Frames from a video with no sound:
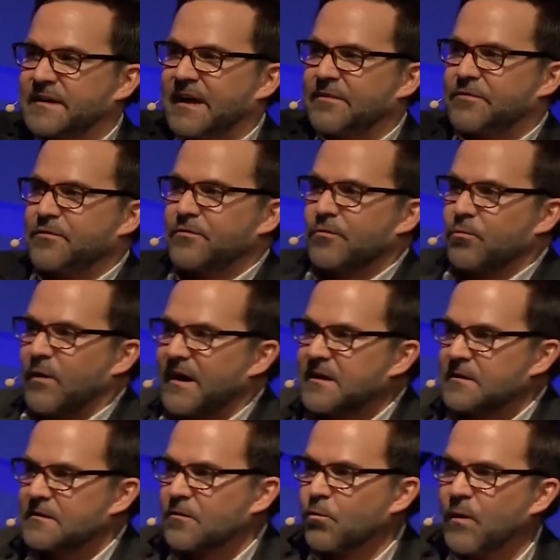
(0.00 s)
not through the
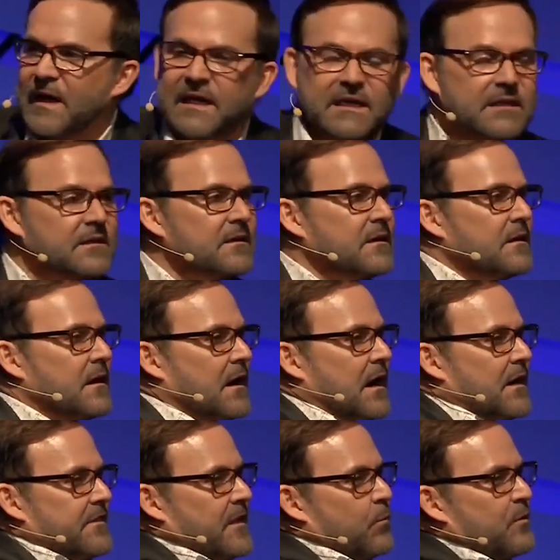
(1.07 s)
regular way
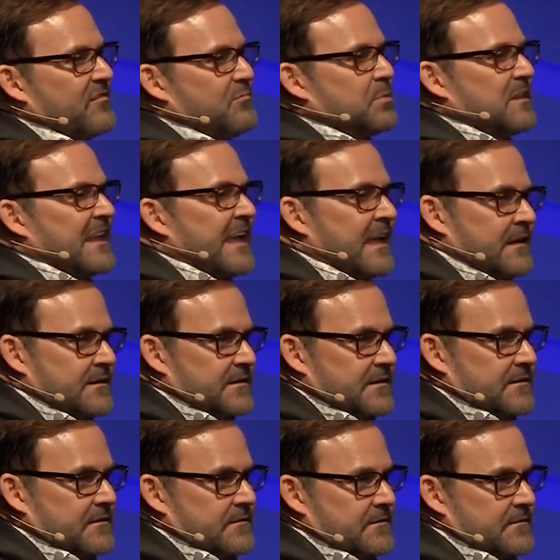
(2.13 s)
that we've planned.